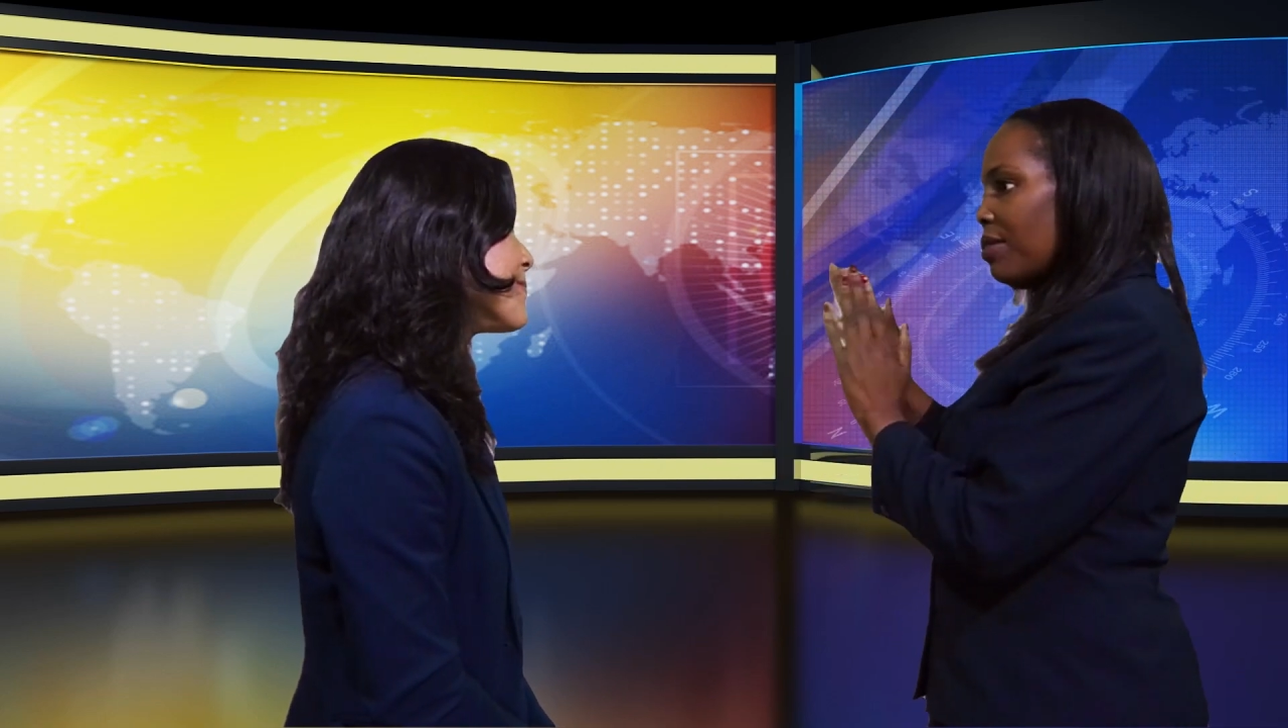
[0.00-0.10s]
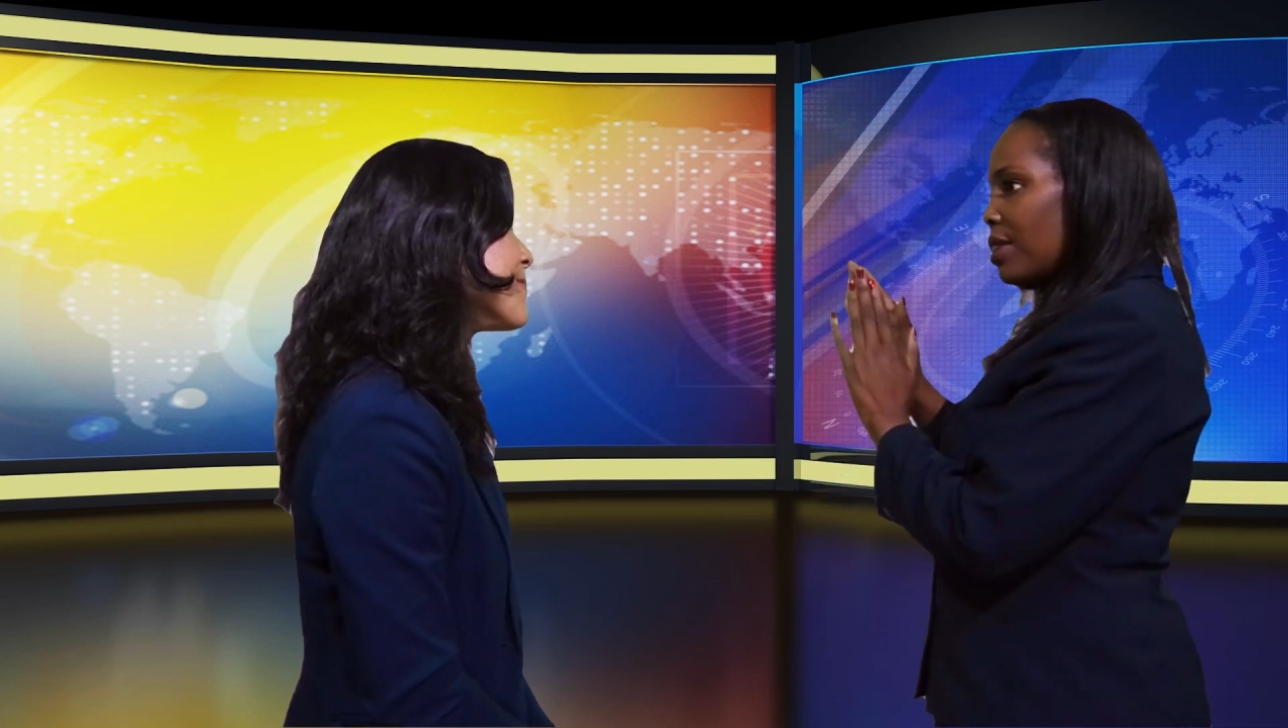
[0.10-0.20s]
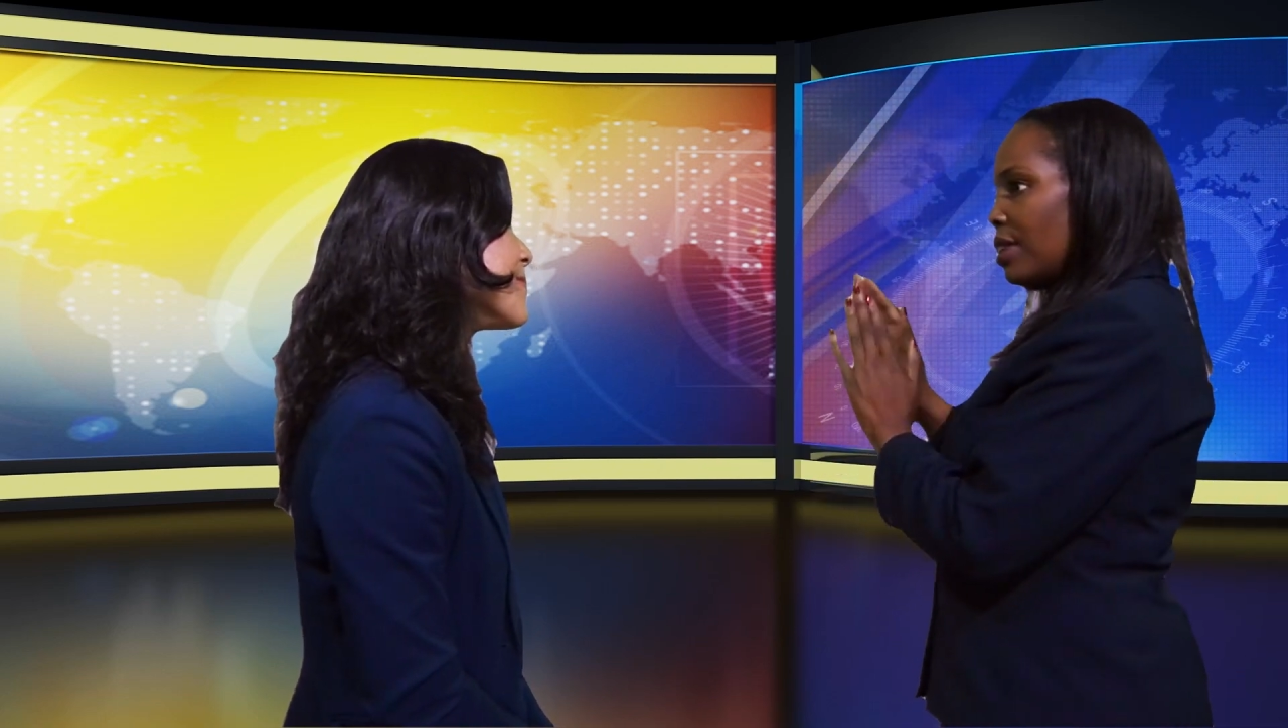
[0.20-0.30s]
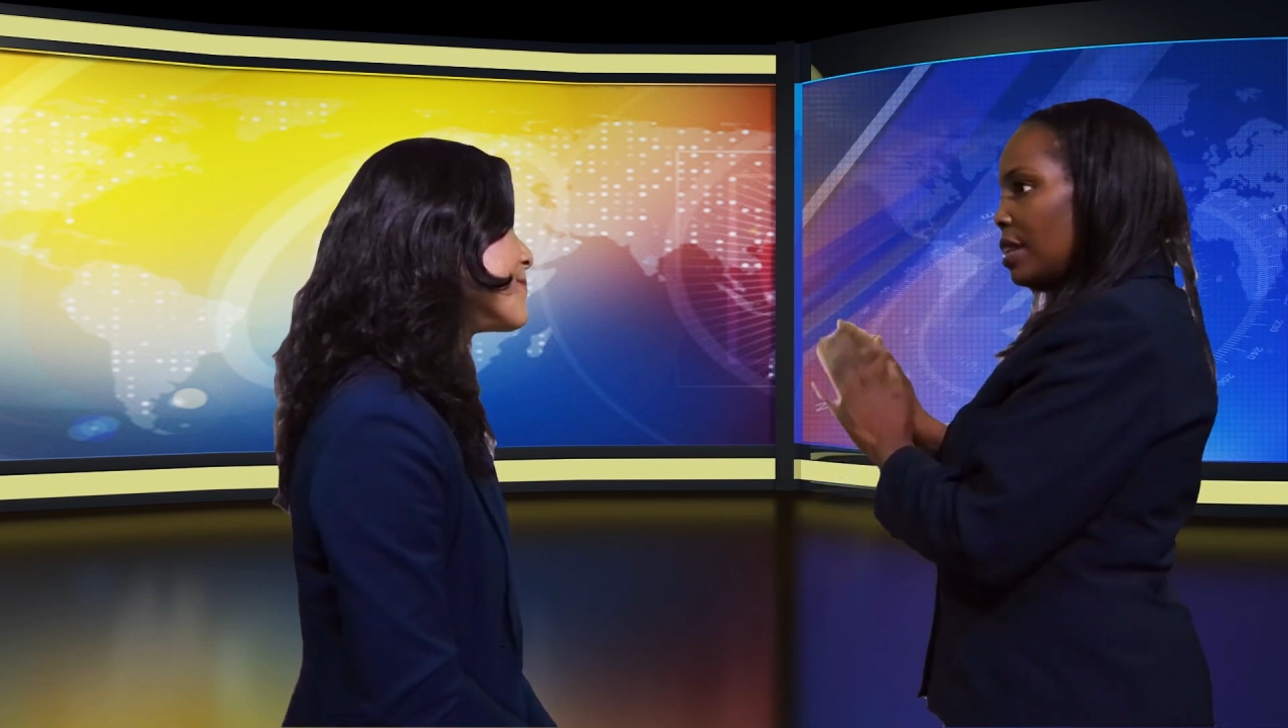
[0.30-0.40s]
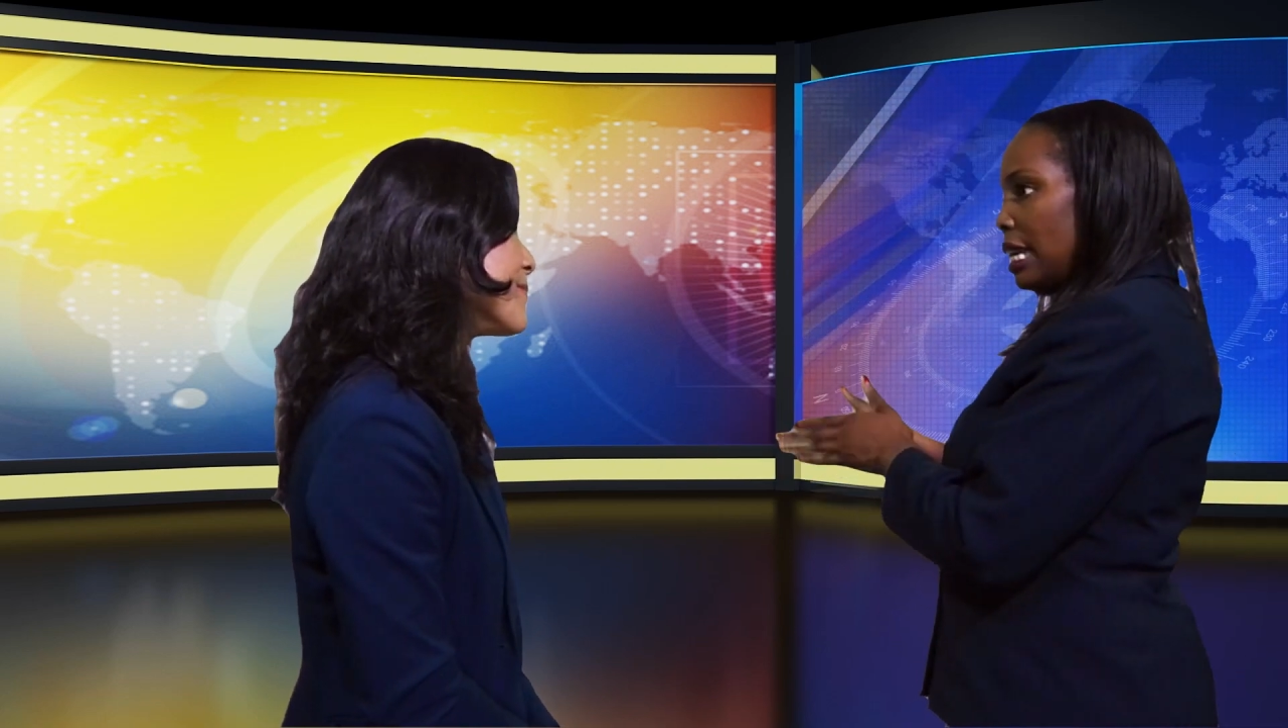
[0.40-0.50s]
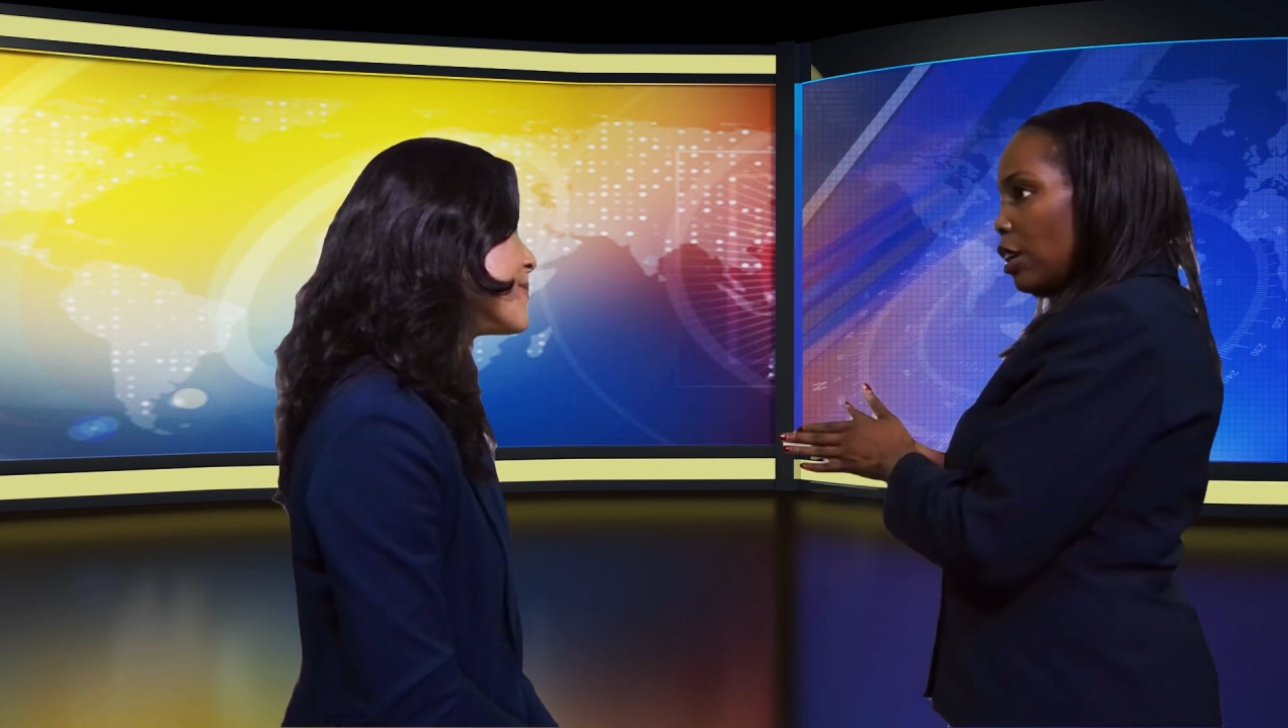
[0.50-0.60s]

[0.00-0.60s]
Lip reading: the C